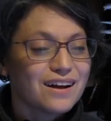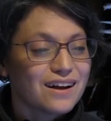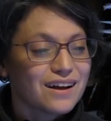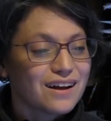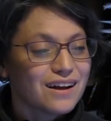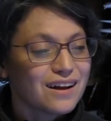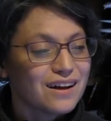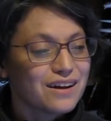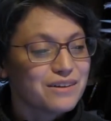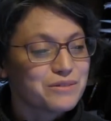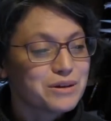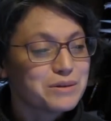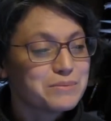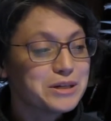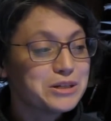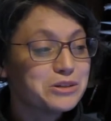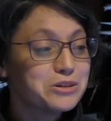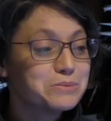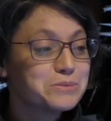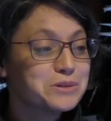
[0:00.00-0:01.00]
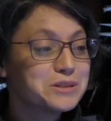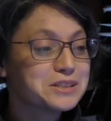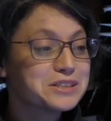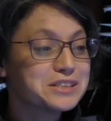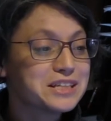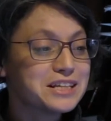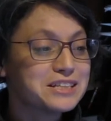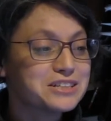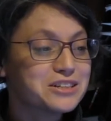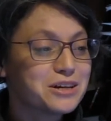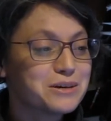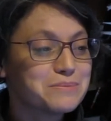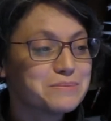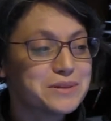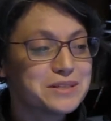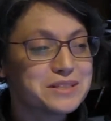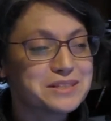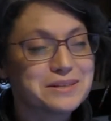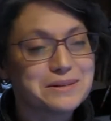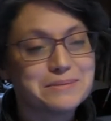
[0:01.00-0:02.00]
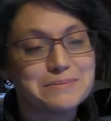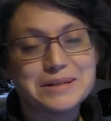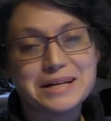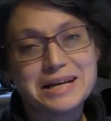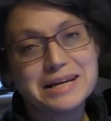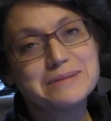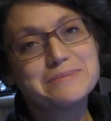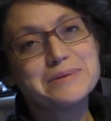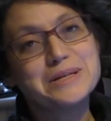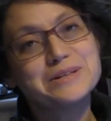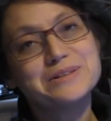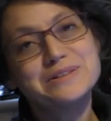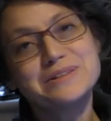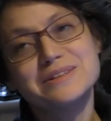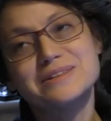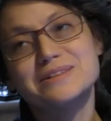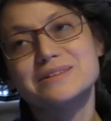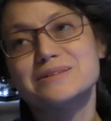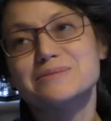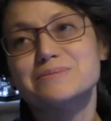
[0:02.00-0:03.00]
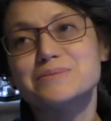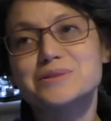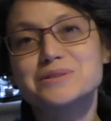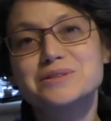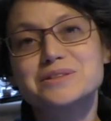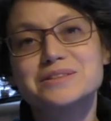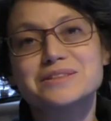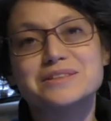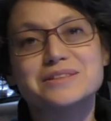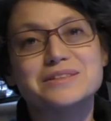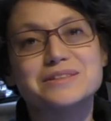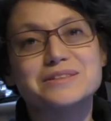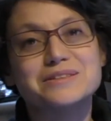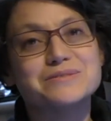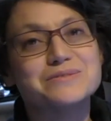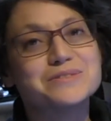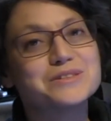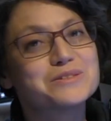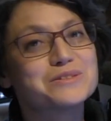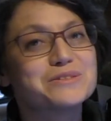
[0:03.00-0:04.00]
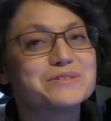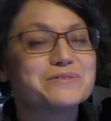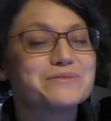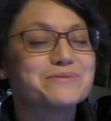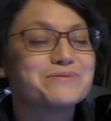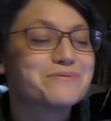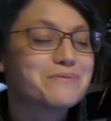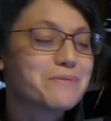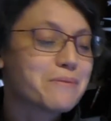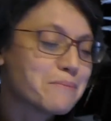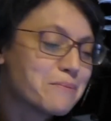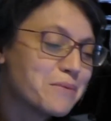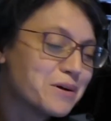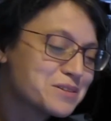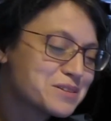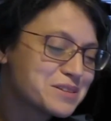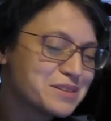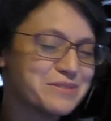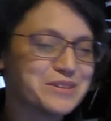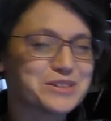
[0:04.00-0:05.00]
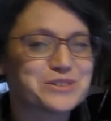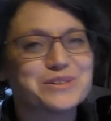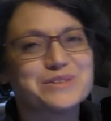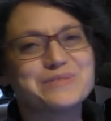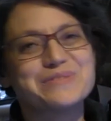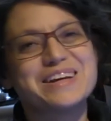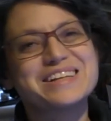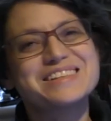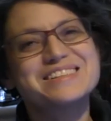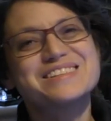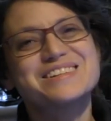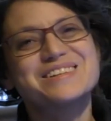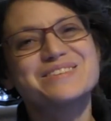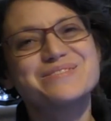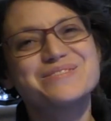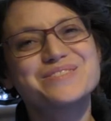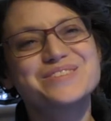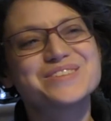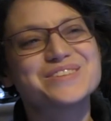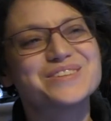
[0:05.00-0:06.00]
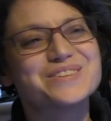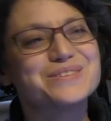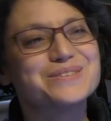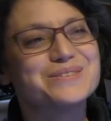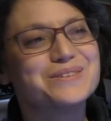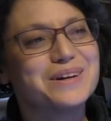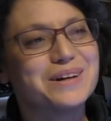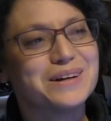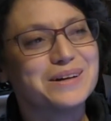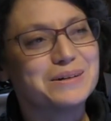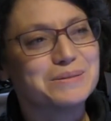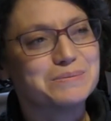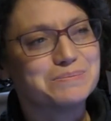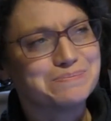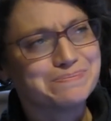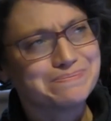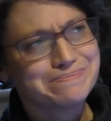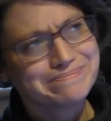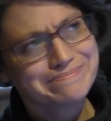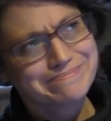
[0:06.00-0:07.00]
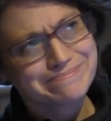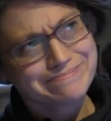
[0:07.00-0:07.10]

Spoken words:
Well, my normal day job is I'm an animator, mostly visual effects stuff, so